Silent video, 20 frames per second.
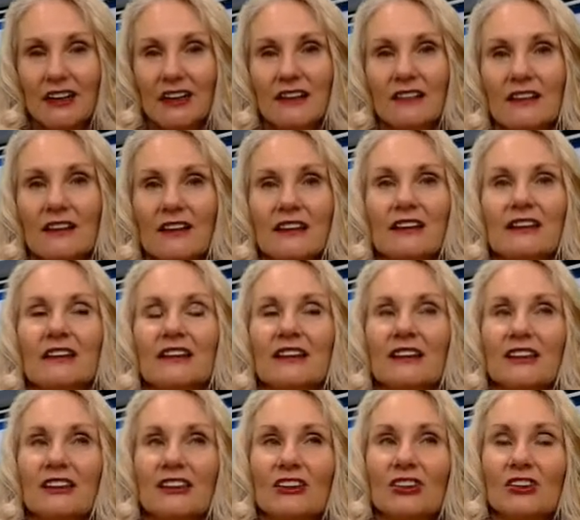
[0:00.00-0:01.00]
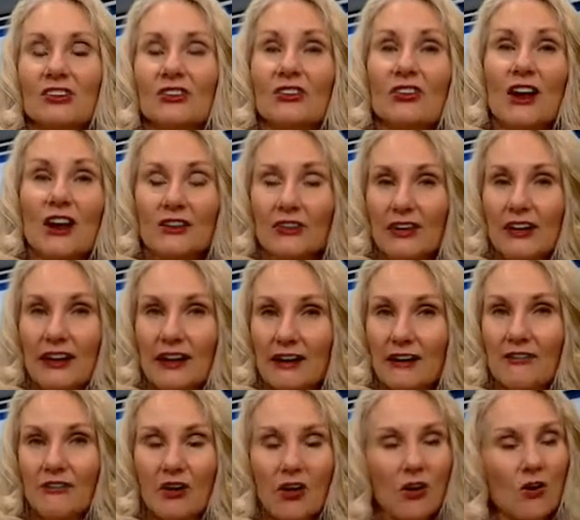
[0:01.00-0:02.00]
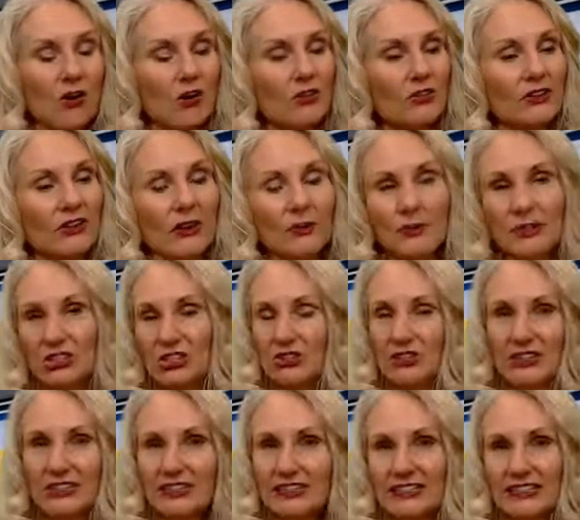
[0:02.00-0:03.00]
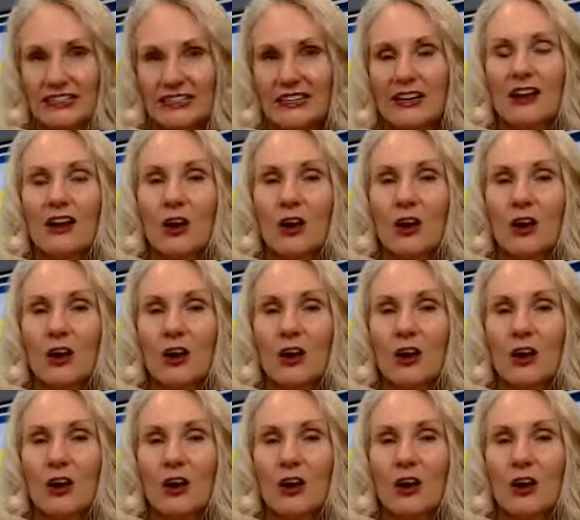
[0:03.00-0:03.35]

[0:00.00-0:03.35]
then you're not going to have all the opportunities